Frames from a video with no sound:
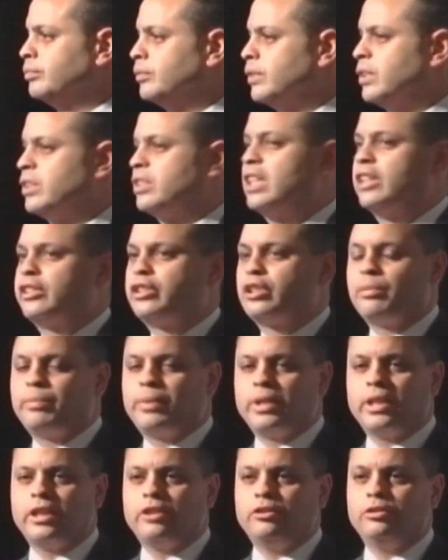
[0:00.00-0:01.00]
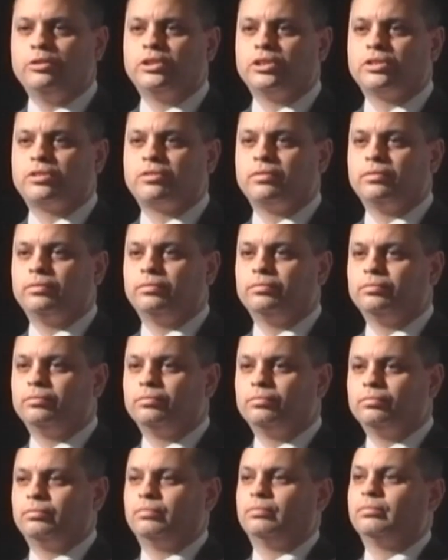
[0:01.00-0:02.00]
This is not something that you just
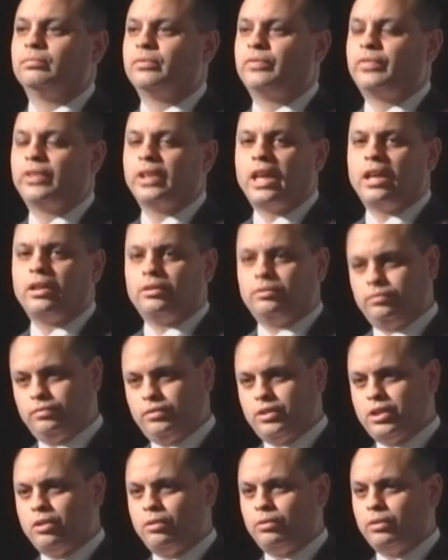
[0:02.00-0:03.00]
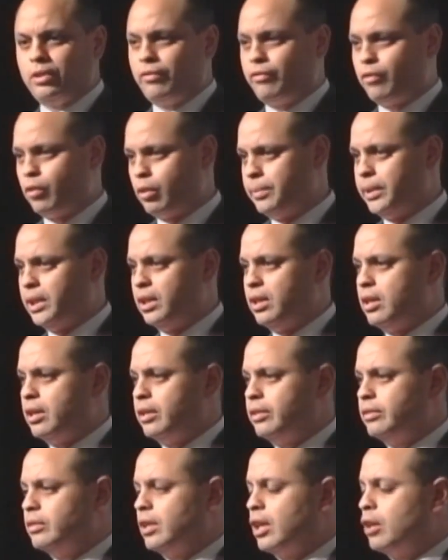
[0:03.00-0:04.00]
fill out, a formula
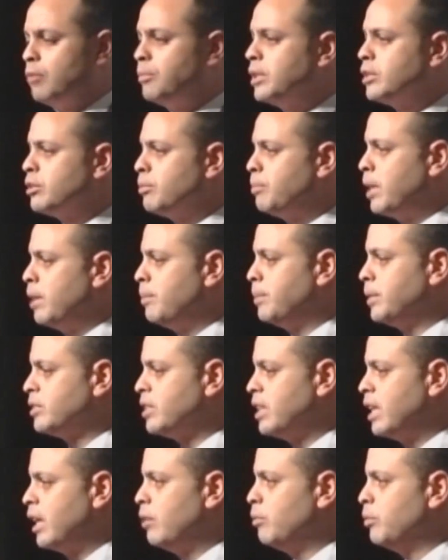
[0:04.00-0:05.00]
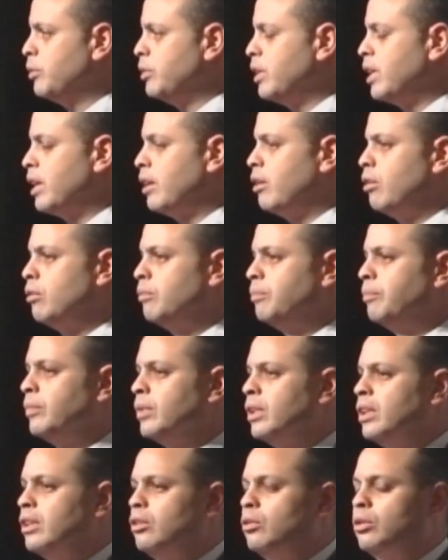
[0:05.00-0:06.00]
on a piece of paper tonight when you get home
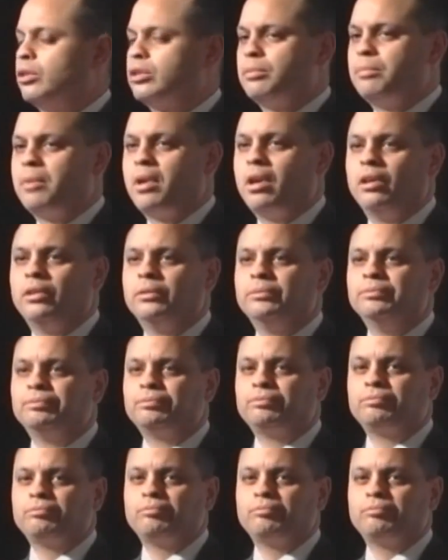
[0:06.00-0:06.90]
or tomorrow,